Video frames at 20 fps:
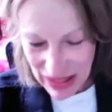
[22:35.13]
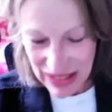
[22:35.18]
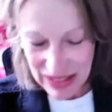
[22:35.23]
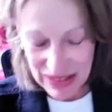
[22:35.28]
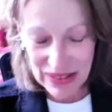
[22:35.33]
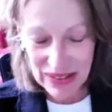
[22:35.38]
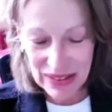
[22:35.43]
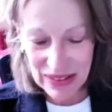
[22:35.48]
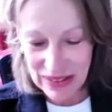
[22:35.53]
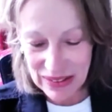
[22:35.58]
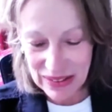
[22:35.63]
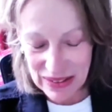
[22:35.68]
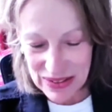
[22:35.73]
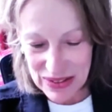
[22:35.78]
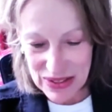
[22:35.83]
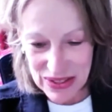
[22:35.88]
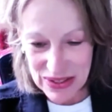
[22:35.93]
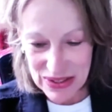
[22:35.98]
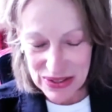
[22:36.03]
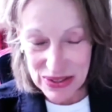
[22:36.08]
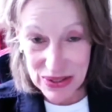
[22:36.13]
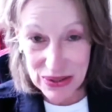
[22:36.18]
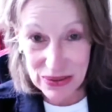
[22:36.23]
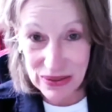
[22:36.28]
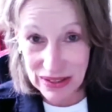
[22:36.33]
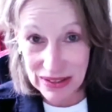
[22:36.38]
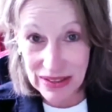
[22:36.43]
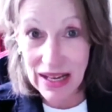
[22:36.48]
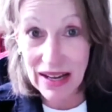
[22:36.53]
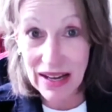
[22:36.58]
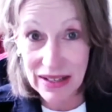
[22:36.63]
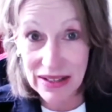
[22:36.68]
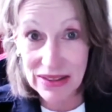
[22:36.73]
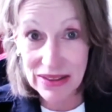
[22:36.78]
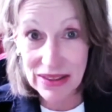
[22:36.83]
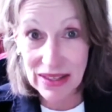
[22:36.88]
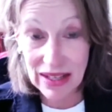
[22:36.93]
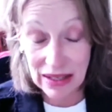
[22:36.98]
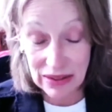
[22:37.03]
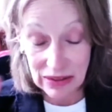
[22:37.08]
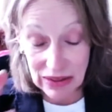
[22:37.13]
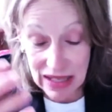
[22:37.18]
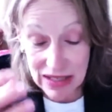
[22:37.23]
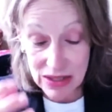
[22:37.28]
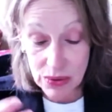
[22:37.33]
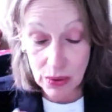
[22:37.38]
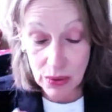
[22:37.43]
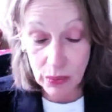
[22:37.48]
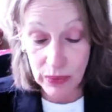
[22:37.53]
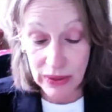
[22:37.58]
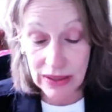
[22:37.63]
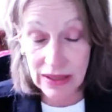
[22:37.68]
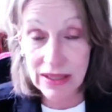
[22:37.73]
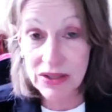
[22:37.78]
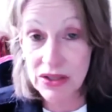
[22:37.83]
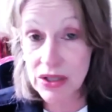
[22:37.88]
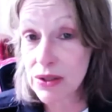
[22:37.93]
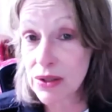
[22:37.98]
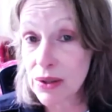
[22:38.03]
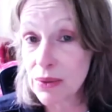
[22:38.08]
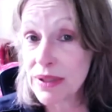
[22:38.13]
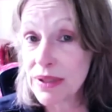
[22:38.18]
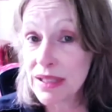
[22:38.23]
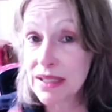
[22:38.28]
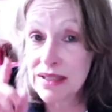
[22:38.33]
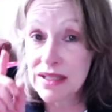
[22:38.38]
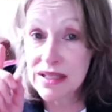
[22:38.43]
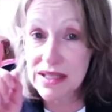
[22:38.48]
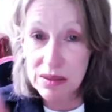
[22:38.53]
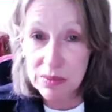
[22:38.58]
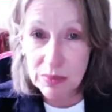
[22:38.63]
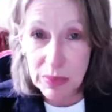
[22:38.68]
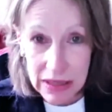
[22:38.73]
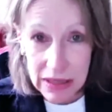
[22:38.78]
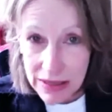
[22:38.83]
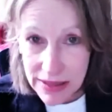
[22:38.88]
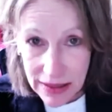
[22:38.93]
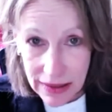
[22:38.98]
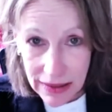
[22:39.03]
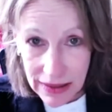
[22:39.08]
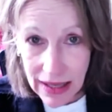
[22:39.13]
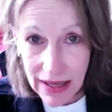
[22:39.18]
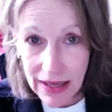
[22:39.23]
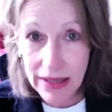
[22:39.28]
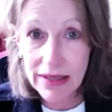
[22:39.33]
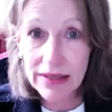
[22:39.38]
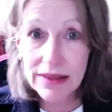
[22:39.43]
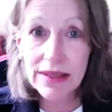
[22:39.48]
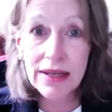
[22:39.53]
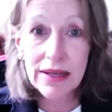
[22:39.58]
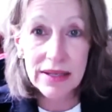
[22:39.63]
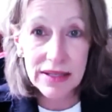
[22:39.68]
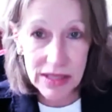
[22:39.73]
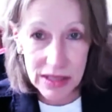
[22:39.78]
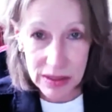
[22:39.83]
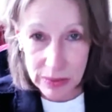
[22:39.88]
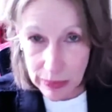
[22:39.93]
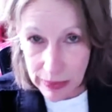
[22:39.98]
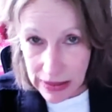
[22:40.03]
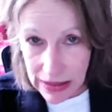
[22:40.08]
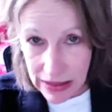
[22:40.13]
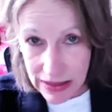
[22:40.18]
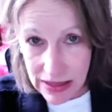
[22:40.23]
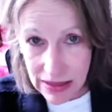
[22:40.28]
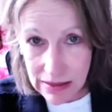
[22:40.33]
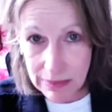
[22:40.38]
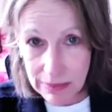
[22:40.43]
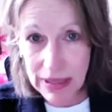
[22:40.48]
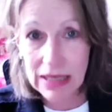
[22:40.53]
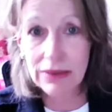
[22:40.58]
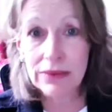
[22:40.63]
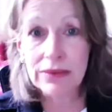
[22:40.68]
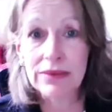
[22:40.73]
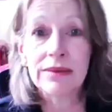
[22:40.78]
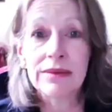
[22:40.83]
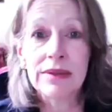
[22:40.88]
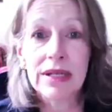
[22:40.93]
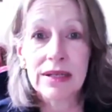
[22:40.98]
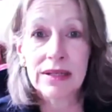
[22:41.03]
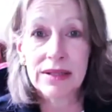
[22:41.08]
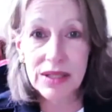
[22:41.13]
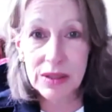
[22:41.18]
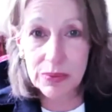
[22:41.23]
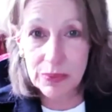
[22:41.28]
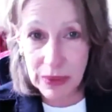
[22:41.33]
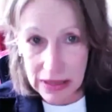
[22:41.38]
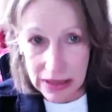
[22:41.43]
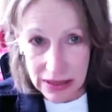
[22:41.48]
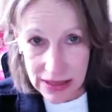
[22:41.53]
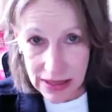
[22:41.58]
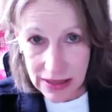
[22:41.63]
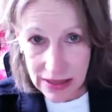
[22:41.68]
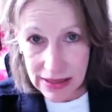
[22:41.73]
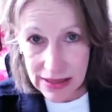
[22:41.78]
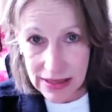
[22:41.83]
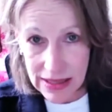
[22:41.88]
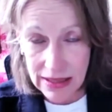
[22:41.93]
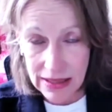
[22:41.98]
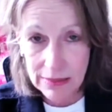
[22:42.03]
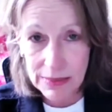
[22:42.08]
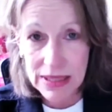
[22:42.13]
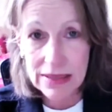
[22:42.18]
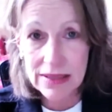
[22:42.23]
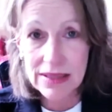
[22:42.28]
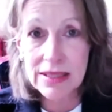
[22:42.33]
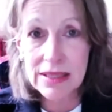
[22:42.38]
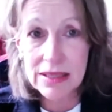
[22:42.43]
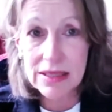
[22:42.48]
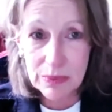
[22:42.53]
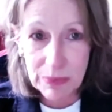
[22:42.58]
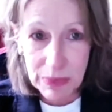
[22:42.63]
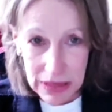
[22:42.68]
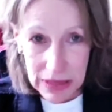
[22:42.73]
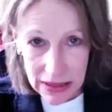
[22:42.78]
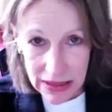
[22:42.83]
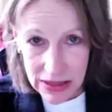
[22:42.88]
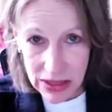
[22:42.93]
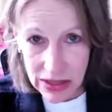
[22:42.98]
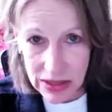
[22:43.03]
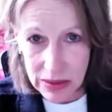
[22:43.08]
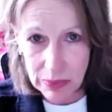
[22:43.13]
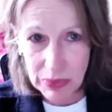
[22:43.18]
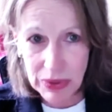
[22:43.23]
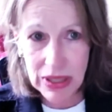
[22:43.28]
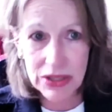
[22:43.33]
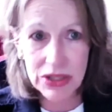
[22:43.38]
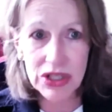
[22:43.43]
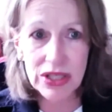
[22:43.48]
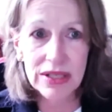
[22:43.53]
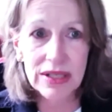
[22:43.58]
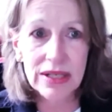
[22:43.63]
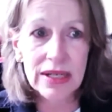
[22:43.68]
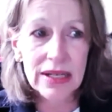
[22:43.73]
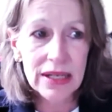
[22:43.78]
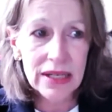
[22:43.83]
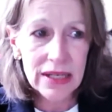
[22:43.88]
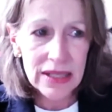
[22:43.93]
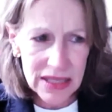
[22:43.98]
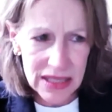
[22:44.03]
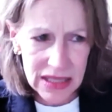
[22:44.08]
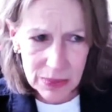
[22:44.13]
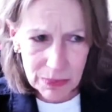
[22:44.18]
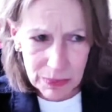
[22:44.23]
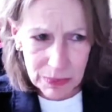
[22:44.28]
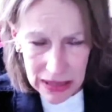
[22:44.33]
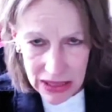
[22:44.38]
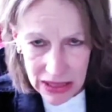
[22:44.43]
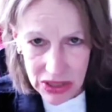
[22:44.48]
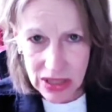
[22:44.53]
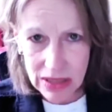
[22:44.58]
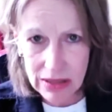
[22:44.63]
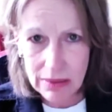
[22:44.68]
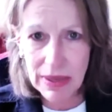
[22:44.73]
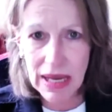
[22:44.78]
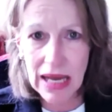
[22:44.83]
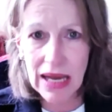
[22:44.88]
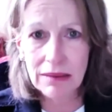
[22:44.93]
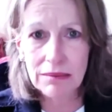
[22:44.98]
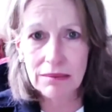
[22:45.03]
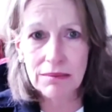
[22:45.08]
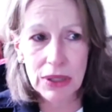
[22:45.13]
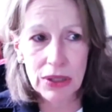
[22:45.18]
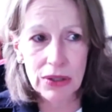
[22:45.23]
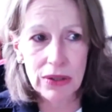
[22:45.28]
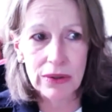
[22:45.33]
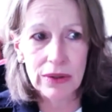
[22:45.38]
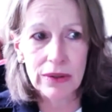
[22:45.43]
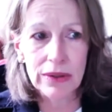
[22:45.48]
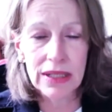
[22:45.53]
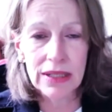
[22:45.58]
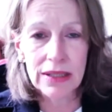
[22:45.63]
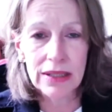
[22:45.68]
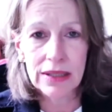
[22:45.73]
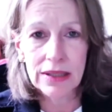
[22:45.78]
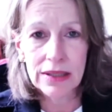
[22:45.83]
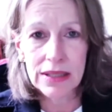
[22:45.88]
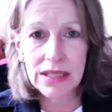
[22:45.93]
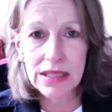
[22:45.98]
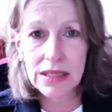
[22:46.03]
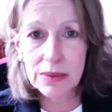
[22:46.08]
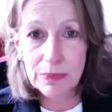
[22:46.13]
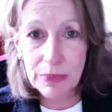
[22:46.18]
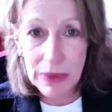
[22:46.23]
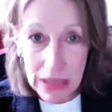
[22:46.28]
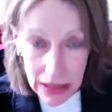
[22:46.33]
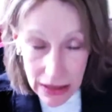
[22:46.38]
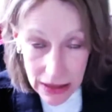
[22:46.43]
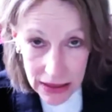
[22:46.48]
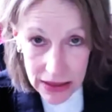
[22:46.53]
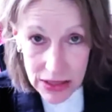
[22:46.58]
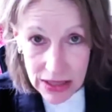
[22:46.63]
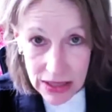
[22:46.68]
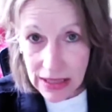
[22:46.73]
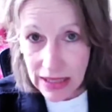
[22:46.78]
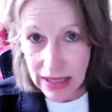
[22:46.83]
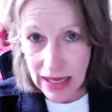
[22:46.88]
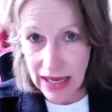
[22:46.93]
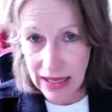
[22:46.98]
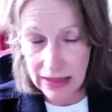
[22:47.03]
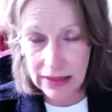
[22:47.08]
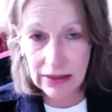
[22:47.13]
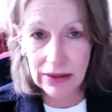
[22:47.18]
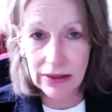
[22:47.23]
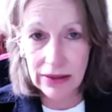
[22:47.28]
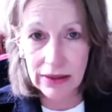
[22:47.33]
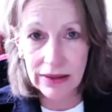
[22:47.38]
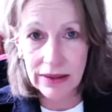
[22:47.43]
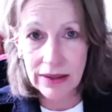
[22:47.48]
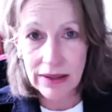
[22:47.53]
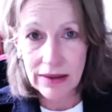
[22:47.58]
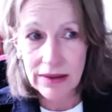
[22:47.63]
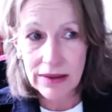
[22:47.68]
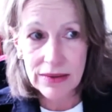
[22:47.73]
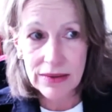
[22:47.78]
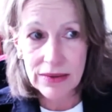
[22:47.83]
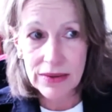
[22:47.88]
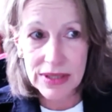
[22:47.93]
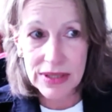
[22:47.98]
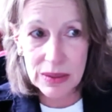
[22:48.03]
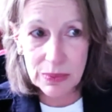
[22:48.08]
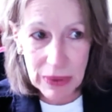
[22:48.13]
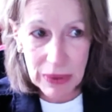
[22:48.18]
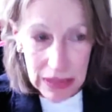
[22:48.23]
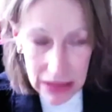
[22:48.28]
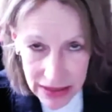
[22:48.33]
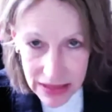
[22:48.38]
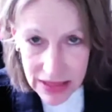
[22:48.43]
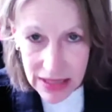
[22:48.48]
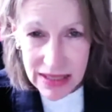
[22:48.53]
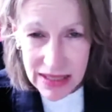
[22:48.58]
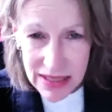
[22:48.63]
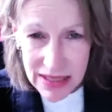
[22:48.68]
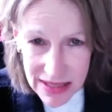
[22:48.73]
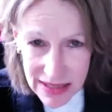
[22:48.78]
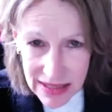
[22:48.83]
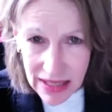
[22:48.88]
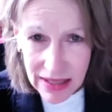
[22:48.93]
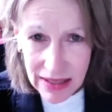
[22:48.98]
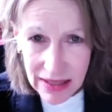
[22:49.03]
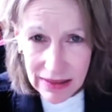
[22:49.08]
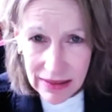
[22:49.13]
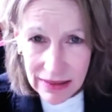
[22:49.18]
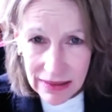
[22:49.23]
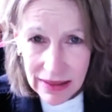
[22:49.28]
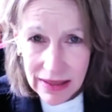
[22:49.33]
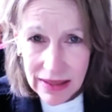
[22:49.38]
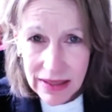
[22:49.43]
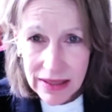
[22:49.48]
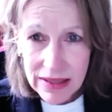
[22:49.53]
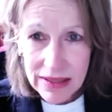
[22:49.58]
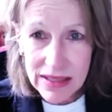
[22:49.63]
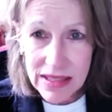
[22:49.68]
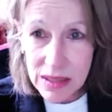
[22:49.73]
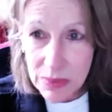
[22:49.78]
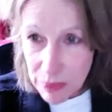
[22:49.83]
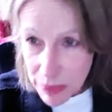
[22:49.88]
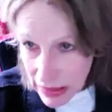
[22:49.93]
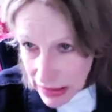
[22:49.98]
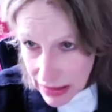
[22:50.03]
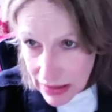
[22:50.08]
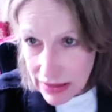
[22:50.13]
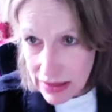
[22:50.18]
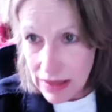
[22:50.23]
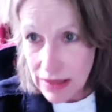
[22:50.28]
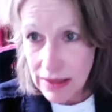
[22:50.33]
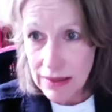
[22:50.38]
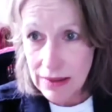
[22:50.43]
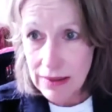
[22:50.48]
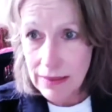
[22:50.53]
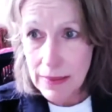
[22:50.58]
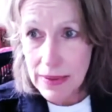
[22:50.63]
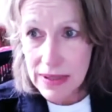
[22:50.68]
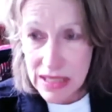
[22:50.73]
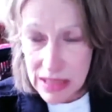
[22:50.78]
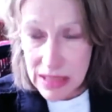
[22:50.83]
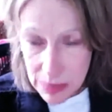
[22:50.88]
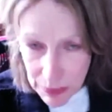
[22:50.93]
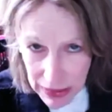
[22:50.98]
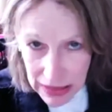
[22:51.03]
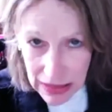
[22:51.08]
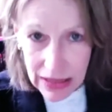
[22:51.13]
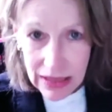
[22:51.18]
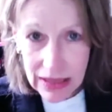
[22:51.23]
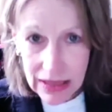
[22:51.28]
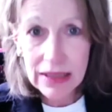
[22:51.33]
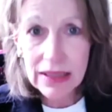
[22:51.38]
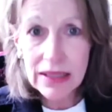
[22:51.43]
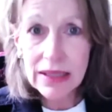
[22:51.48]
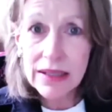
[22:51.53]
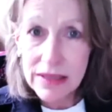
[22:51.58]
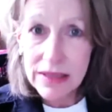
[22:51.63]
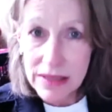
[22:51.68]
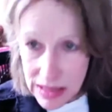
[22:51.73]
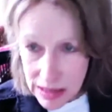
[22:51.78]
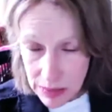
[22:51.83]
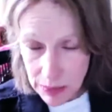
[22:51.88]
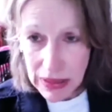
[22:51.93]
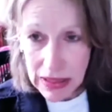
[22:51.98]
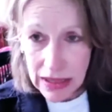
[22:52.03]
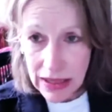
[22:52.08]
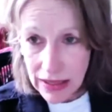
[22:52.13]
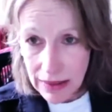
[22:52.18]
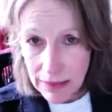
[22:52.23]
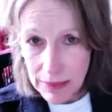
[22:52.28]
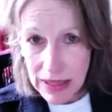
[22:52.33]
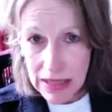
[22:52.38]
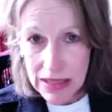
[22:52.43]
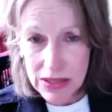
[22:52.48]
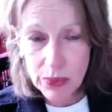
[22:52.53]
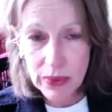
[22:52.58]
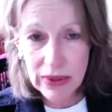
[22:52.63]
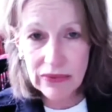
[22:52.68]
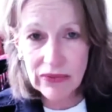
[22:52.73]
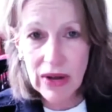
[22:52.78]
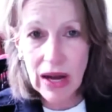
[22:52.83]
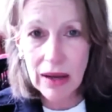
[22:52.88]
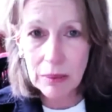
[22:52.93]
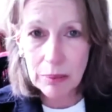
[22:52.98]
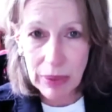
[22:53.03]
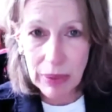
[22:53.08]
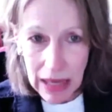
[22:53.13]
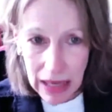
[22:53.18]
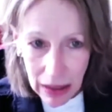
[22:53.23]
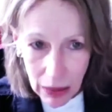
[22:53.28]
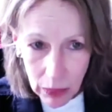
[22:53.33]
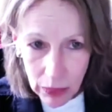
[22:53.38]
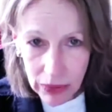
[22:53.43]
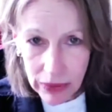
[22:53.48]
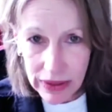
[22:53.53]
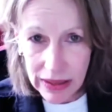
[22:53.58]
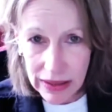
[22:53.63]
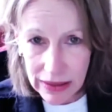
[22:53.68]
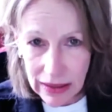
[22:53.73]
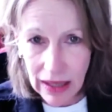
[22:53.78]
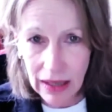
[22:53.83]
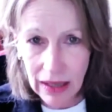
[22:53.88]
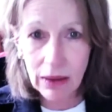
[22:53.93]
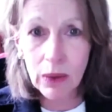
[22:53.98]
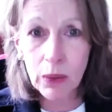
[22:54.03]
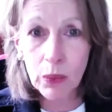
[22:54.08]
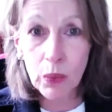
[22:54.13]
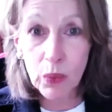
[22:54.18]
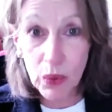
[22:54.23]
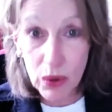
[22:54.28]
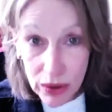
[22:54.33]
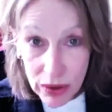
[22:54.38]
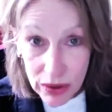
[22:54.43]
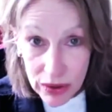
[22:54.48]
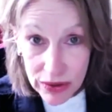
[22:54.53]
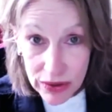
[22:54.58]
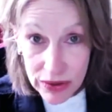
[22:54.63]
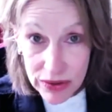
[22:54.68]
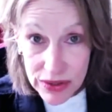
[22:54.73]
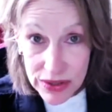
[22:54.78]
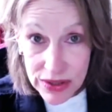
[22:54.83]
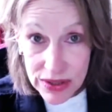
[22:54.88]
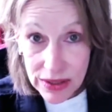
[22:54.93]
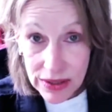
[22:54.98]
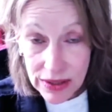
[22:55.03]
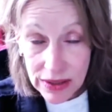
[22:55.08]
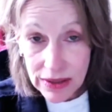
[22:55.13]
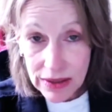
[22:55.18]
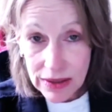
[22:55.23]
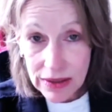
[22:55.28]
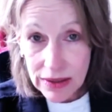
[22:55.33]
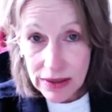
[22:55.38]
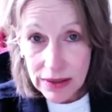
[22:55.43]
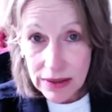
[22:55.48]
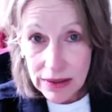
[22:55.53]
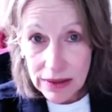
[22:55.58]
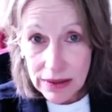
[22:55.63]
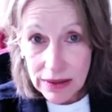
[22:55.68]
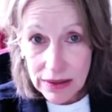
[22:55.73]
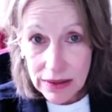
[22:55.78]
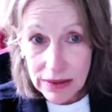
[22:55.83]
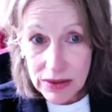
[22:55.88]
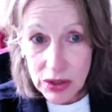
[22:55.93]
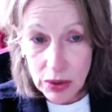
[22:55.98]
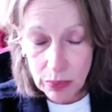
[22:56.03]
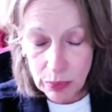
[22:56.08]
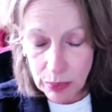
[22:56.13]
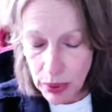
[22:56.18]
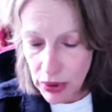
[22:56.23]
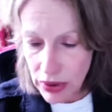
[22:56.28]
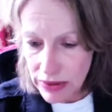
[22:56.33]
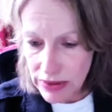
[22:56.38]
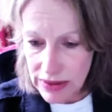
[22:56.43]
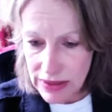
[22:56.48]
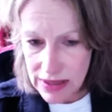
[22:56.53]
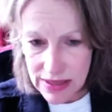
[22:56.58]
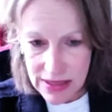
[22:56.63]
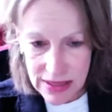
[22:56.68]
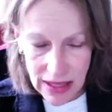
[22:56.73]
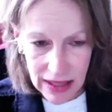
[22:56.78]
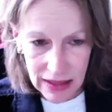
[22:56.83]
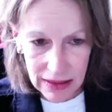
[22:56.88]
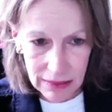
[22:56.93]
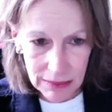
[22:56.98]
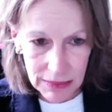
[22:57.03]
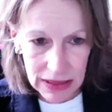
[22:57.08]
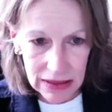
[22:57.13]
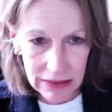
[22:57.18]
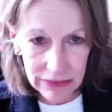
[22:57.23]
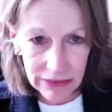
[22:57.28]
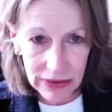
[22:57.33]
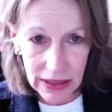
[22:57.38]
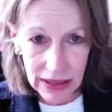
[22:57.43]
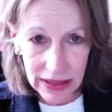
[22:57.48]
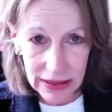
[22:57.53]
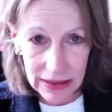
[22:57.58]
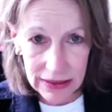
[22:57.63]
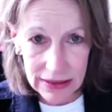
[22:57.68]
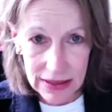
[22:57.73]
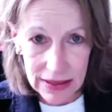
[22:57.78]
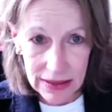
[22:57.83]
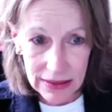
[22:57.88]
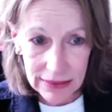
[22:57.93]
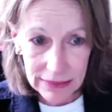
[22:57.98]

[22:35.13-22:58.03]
and to, to Goliath, and that's what we need to do. We need to speak to Goliath, speak to the mountain, speak to the demons, speak to depression, speak to the bad mood, speak to the anger, Speak to the sin. Speak, speak, speak, because we've got power in our words to put this enemy to flight.